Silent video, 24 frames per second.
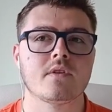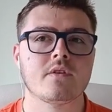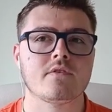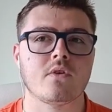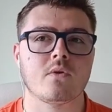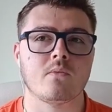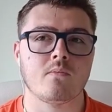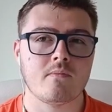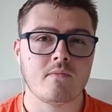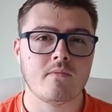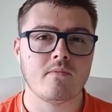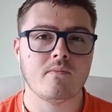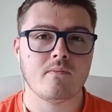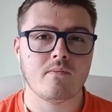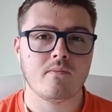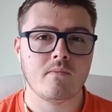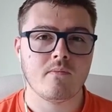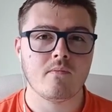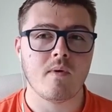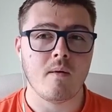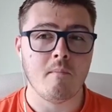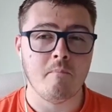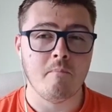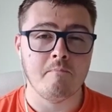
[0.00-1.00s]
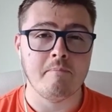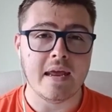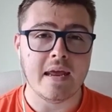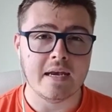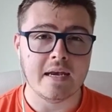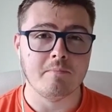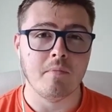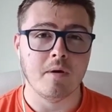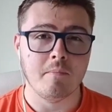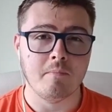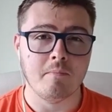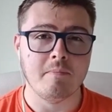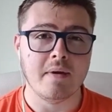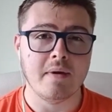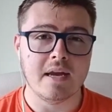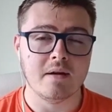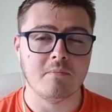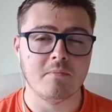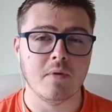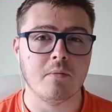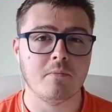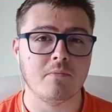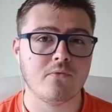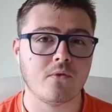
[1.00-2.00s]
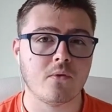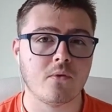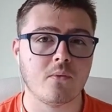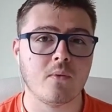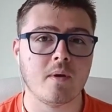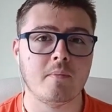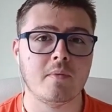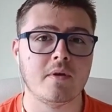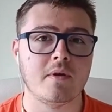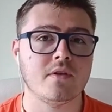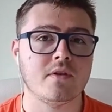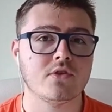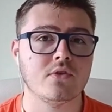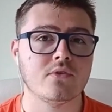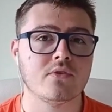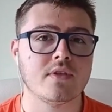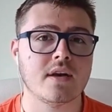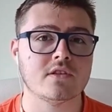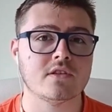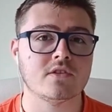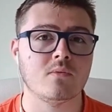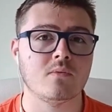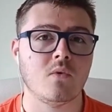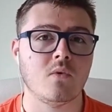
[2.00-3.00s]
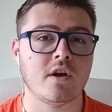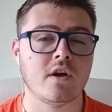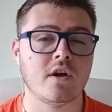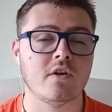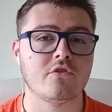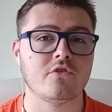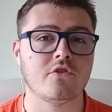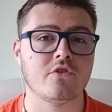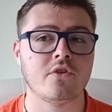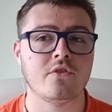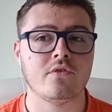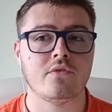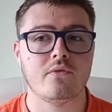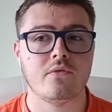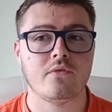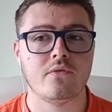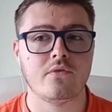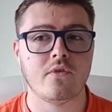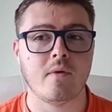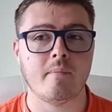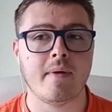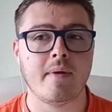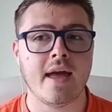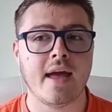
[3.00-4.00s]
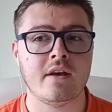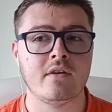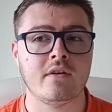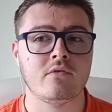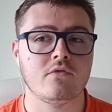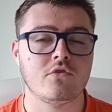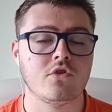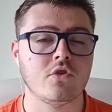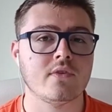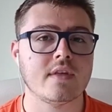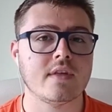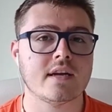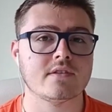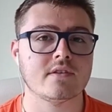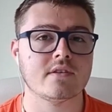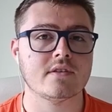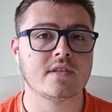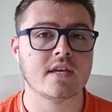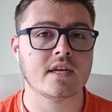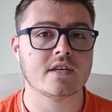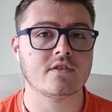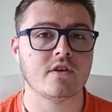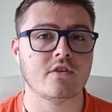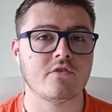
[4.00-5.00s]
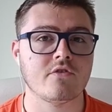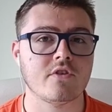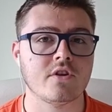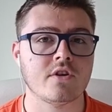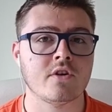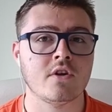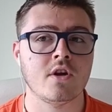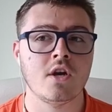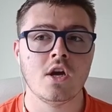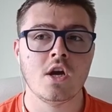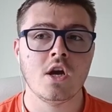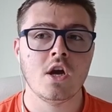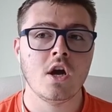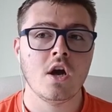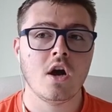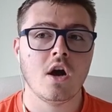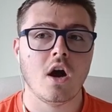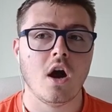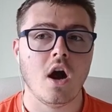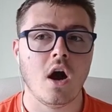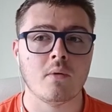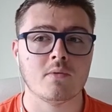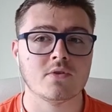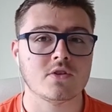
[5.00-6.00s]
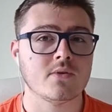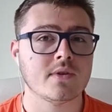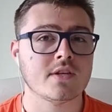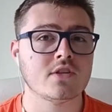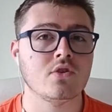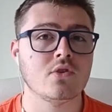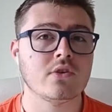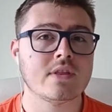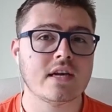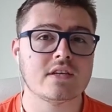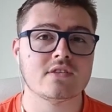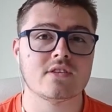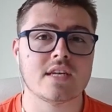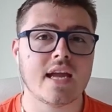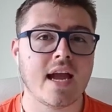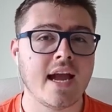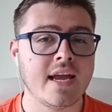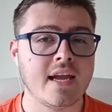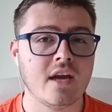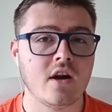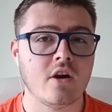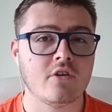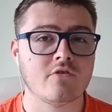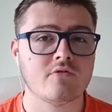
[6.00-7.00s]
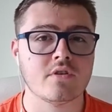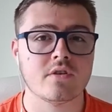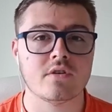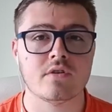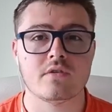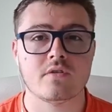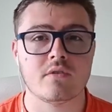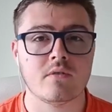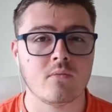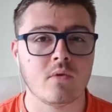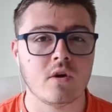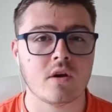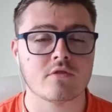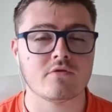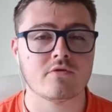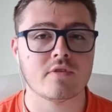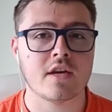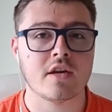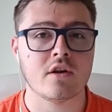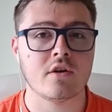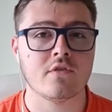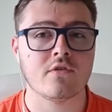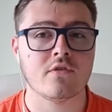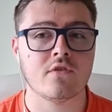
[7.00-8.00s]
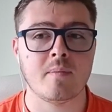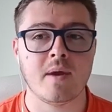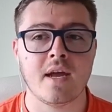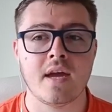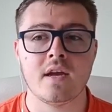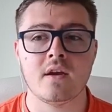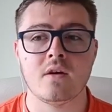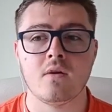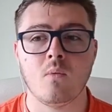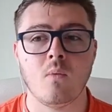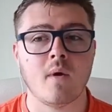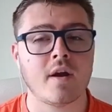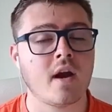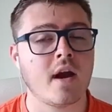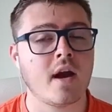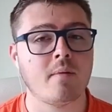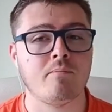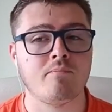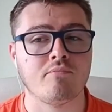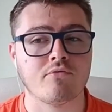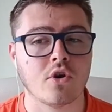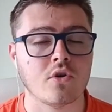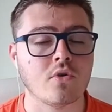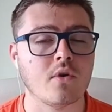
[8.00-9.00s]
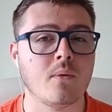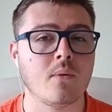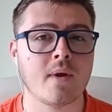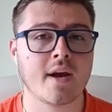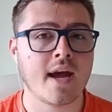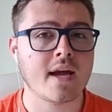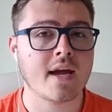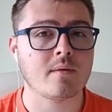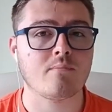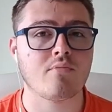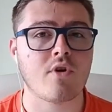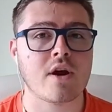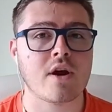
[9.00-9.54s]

So minimum for women, 2,100. For men, 2,600. I was doing 2,800. It worked really good for me. When I had a